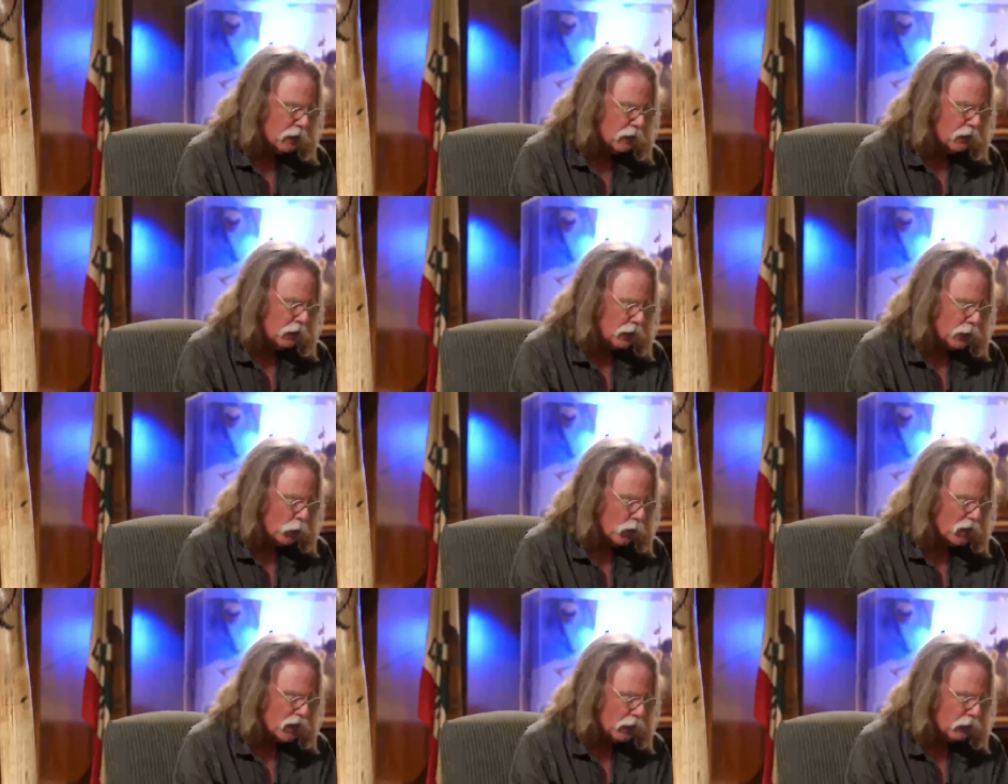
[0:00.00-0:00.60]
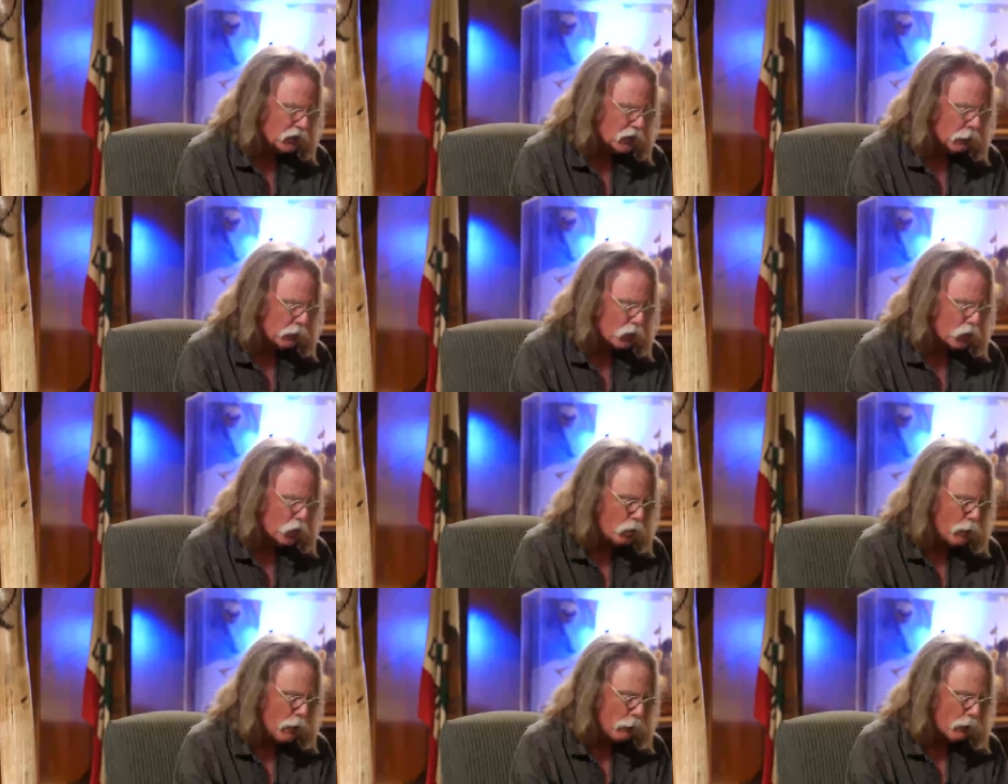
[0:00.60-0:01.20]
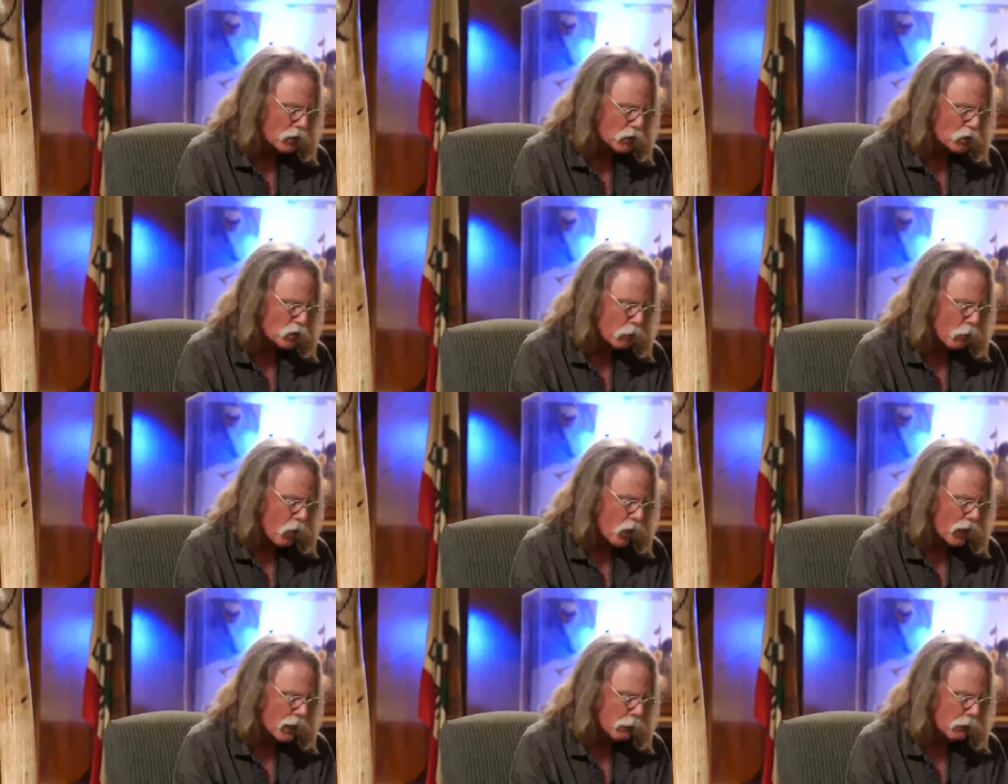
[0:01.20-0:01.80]
it will give some crew members
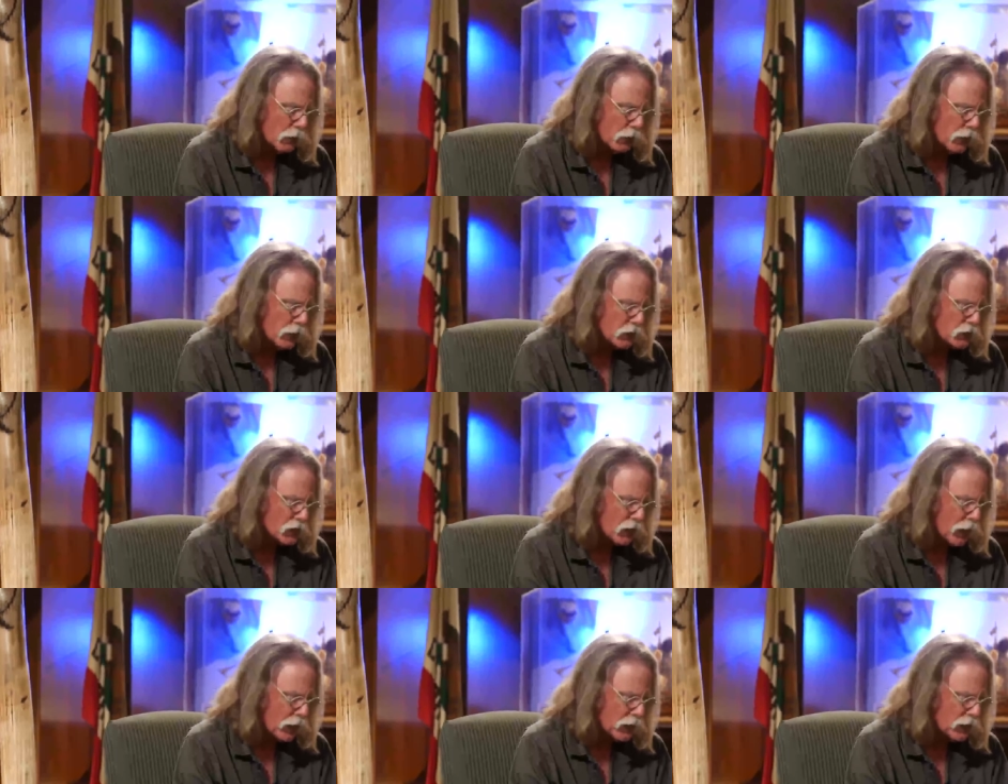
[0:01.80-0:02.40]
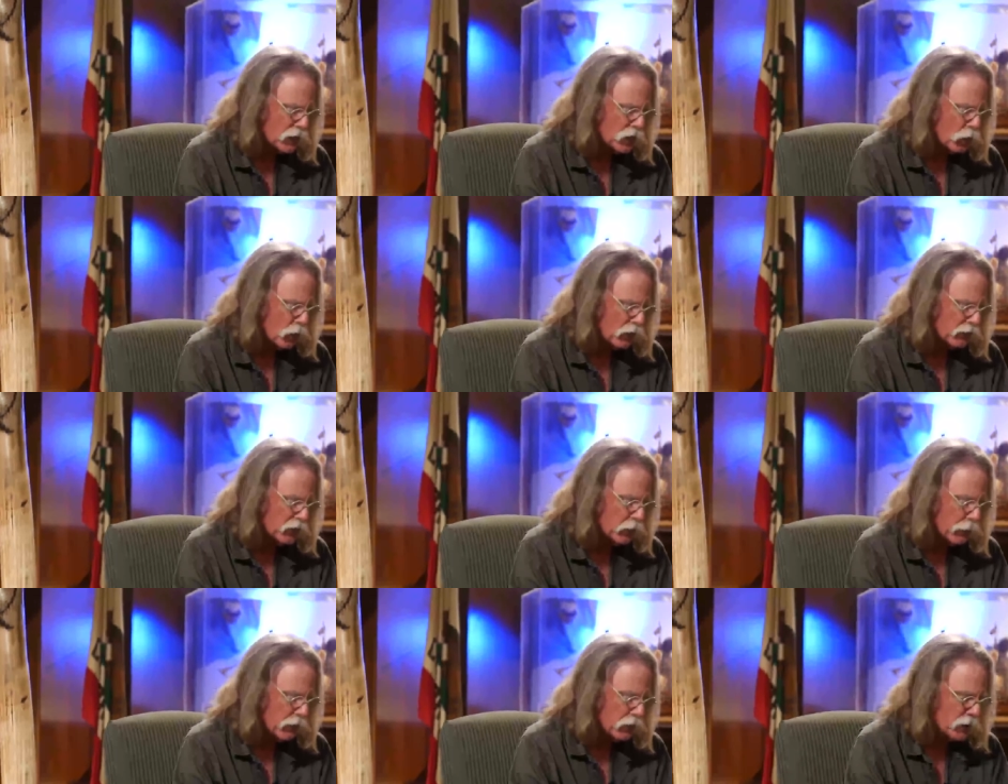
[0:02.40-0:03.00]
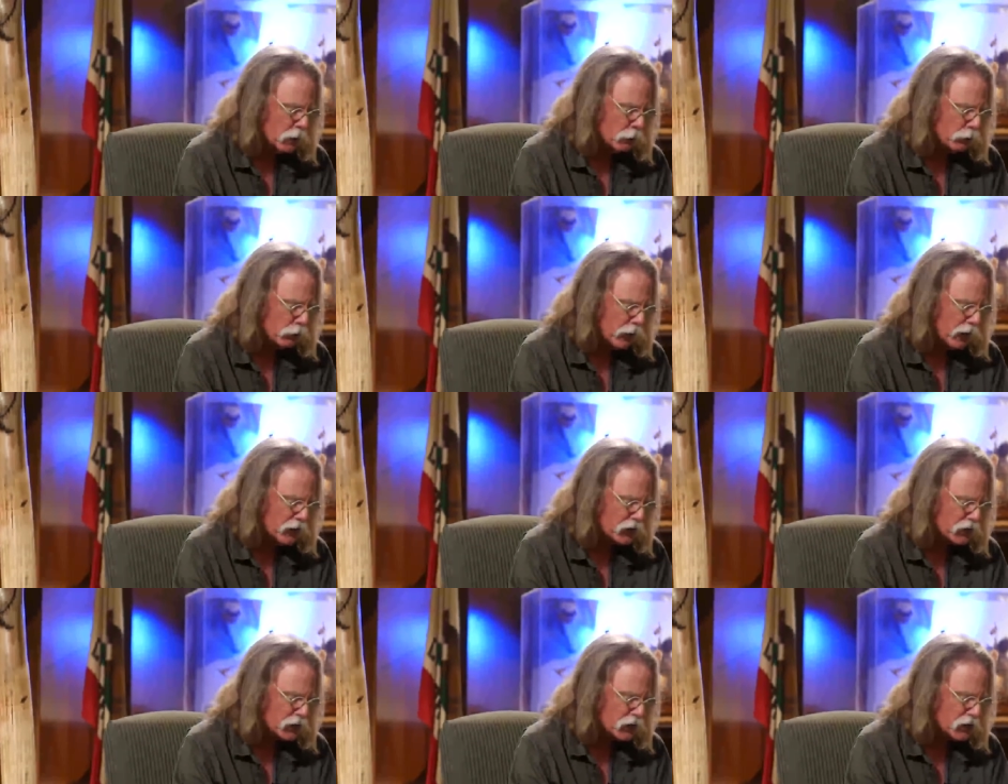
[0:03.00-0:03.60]
remarkable insight into unfamiliar
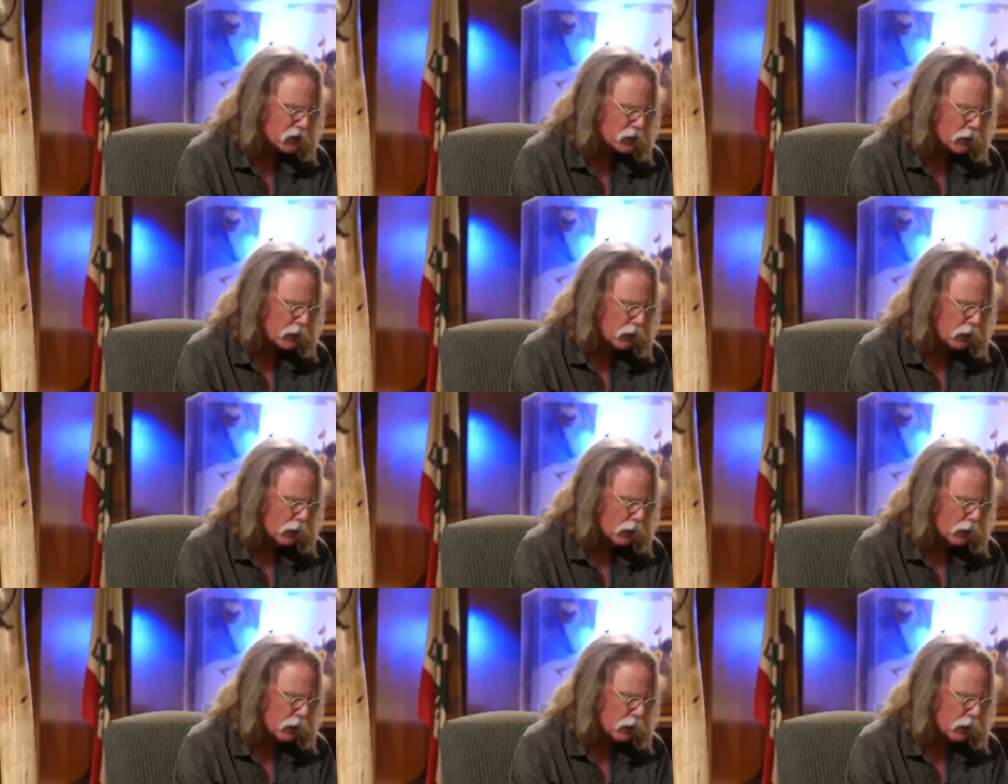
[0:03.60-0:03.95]
places.